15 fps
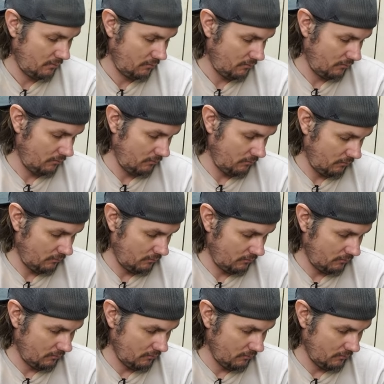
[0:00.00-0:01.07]

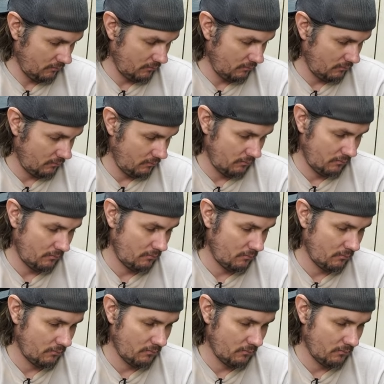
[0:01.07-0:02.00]
Nothing is said.